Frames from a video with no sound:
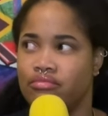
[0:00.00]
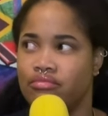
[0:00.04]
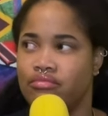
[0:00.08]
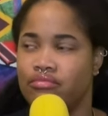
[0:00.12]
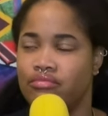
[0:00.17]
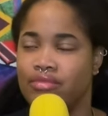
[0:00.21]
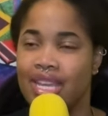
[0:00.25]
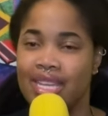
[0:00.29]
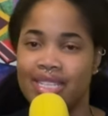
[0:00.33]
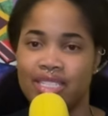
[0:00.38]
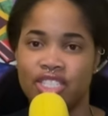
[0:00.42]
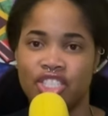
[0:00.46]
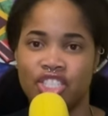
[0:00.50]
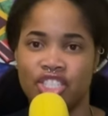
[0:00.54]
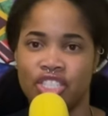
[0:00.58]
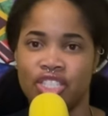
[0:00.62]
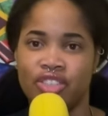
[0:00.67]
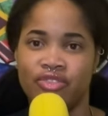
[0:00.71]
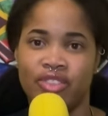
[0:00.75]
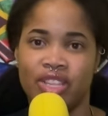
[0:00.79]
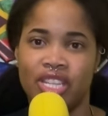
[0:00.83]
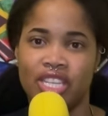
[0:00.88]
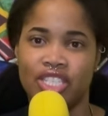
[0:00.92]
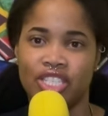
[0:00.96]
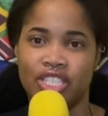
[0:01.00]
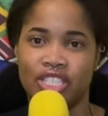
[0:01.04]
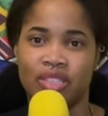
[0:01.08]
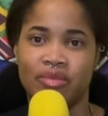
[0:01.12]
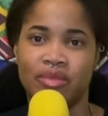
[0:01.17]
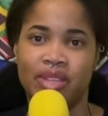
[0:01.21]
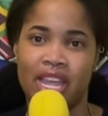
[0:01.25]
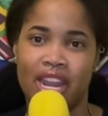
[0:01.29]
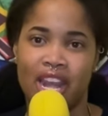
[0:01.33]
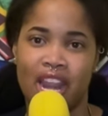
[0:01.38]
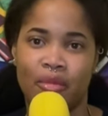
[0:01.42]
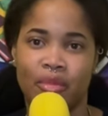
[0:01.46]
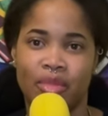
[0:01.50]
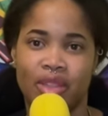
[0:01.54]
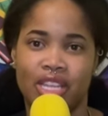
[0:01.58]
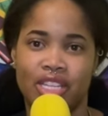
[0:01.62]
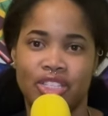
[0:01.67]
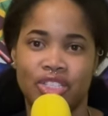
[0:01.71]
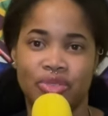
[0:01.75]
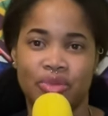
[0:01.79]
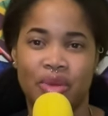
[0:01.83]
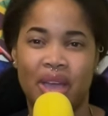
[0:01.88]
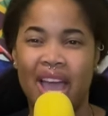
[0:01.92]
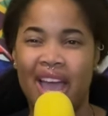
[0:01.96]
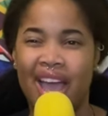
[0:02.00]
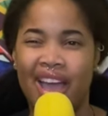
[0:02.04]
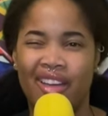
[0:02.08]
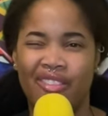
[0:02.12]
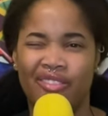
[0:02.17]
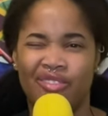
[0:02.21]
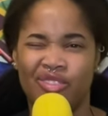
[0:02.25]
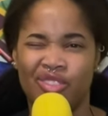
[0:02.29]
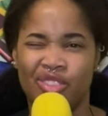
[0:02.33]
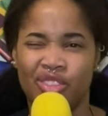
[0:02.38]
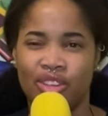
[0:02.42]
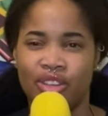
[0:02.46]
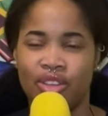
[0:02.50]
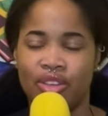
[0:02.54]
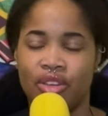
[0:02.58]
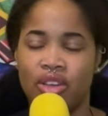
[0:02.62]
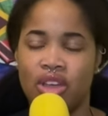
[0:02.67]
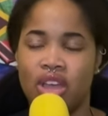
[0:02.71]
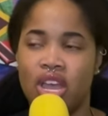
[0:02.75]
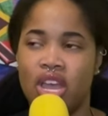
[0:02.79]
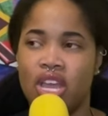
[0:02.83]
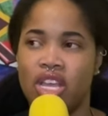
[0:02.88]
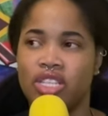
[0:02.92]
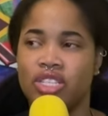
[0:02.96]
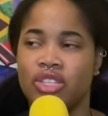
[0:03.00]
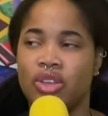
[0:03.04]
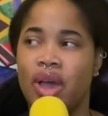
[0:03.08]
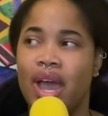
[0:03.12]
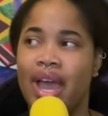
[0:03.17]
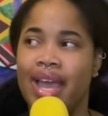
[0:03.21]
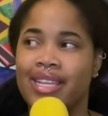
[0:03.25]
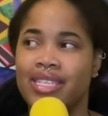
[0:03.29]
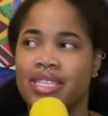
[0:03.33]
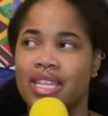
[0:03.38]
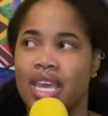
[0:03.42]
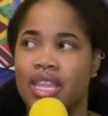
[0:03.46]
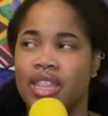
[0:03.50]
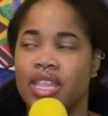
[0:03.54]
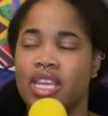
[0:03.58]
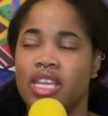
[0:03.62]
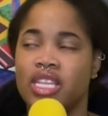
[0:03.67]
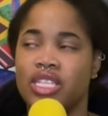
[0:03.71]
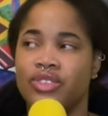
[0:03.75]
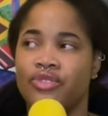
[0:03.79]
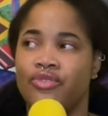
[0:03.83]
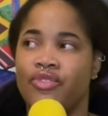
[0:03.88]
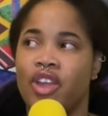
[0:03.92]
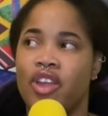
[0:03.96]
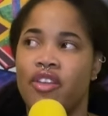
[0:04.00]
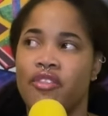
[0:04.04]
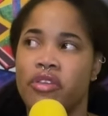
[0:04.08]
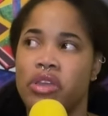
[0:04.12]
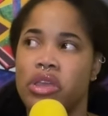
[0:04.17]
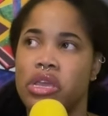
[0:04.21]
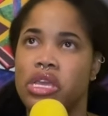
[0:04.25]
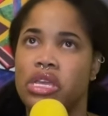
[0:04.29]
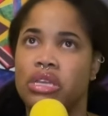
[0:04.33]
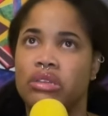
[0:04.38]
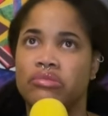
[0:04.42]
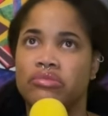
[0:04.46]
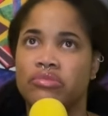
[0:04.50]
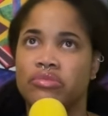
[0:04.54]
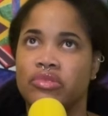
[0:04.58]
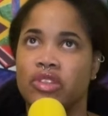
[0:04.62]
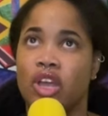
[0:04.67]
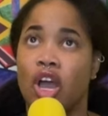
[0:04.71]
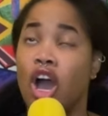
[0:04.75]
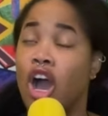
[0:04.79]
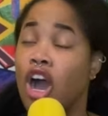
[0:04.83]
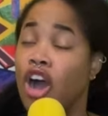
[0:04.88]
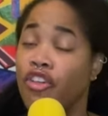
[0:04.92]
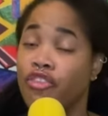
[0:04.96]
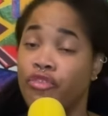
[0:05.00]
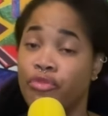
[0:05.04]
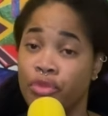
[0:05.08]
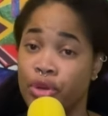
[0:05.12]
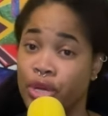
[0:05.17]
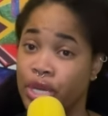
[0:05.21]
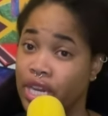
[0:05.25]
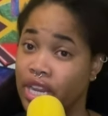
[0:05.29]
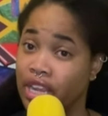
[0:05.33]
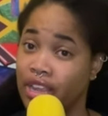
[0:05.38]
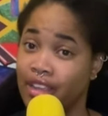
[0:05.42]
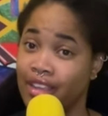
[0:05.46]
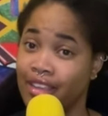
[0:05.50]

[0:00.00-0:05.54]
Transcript: that's just the relationship dynamic that you have, you know? So I, I think it's very off putting